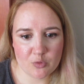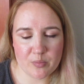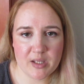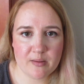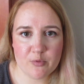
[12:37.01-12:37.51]
to
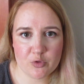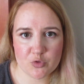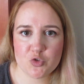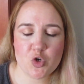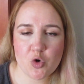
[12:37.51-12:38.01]
be able
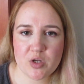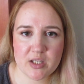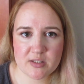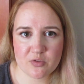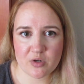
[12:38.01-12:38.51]
to
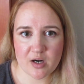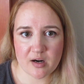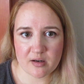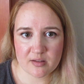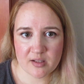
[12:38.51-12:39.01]
showcase your
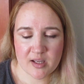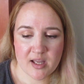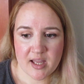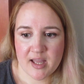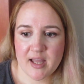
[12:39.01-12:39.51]
art,
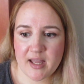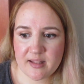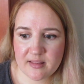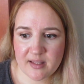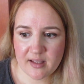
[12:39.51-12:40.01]

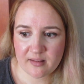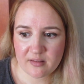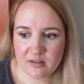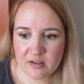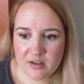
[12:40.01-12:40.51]
and
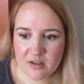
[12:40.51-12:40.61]
then